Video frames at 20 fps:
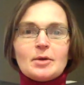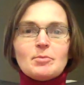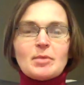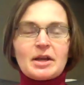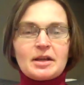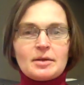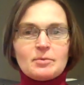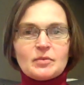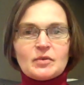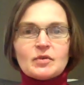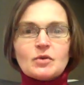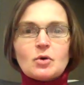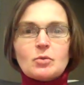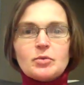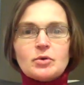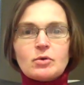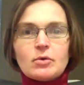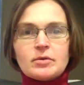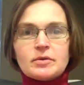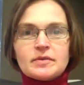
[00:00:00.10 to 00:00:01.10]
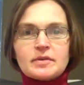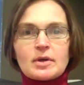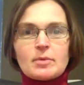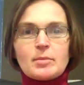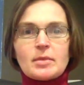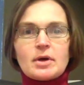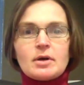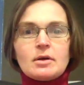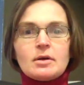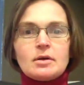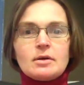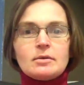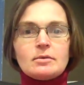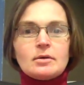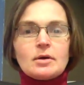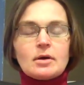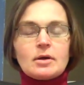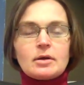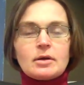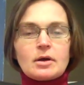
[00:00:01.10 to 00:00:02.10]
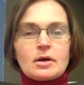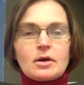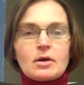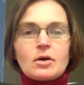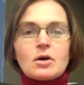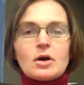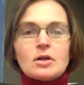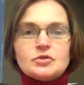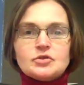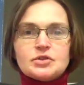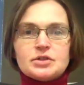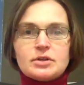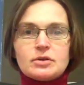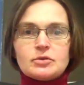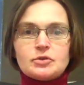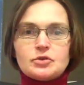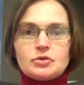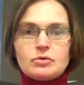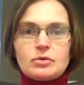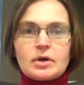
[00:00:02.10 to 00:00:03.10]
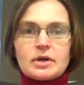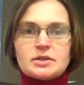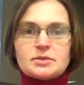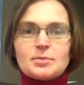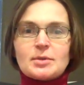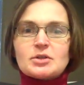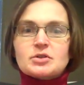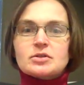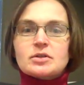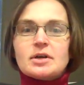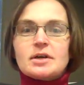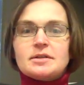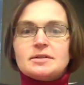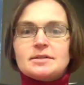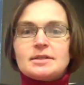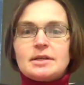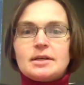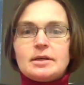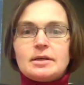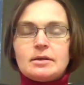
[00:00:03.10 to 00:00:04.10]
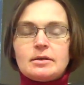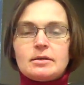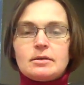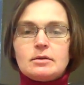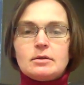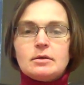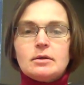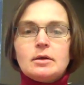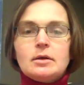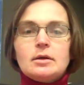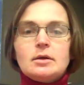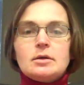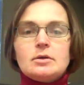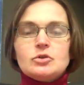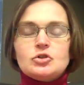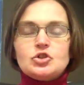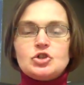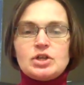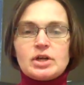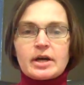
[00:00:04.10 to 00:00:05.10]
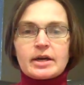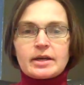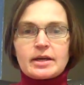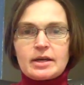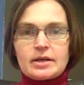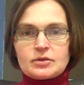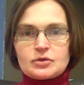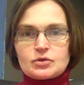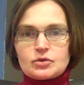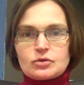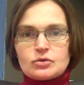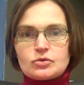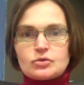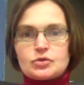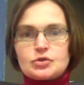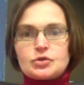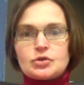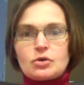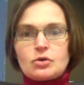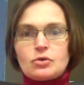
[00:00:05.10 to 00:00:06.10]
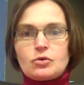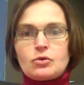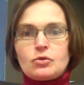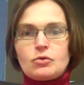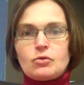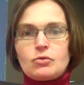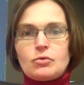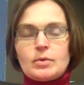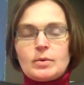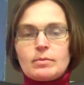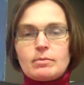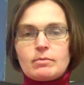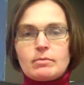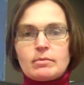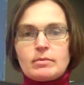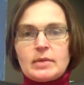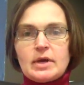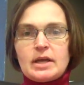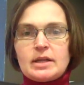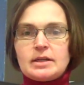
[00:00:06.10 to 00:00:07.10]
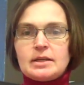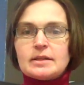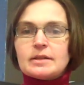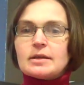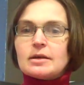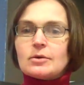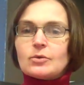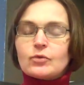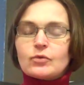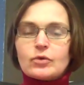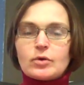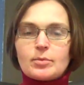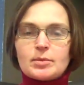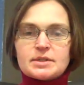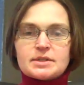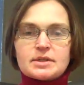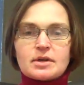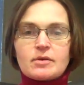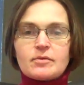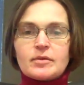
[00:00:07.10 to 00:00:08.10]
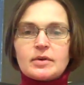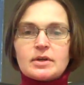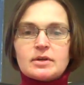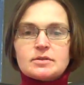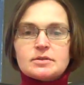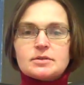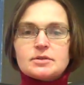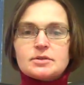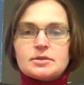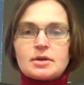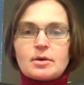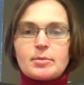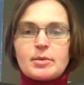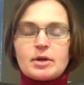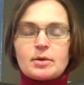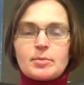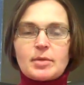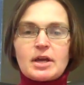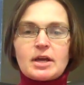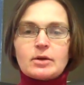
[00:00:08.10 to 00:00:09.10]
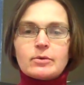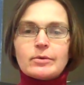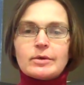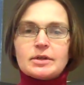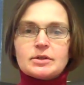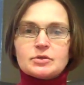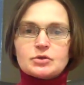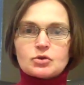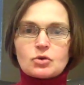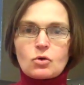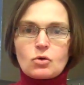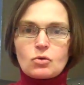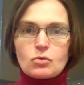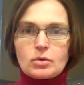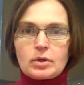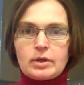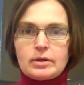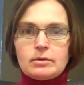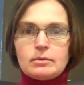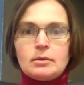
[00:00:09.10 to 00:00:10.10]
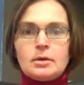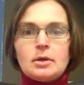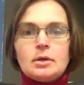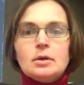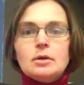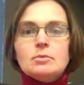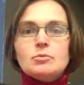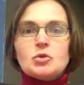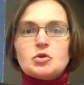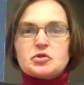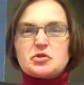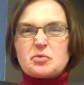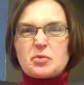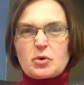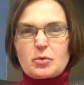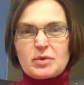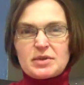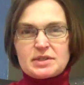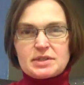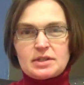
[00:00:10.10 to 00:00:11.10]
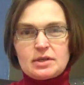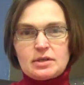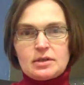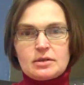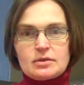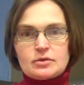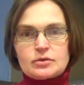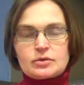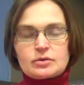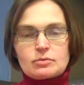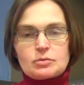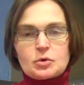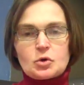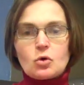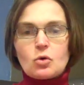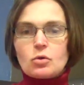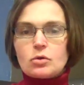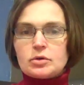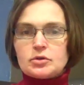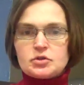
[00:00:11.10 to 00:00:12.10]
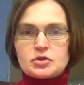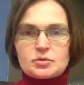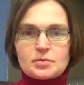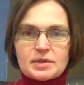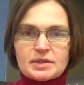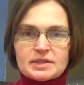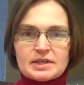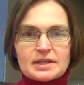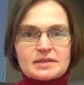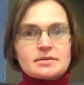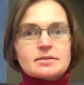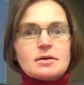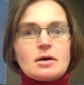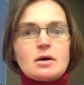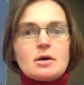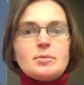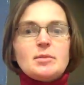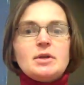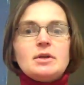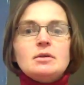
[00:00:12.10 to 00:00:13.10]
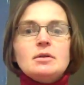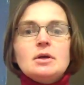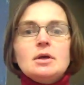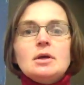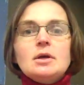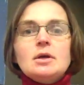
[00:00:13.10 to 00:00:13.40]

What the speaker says: Hi, my name is Uronis. I'm an oncologist here at Duke. I specialize in GI cancers, so anything from esophagus, stomach, pancreas, colon. Most of what we see is colon just because that's common.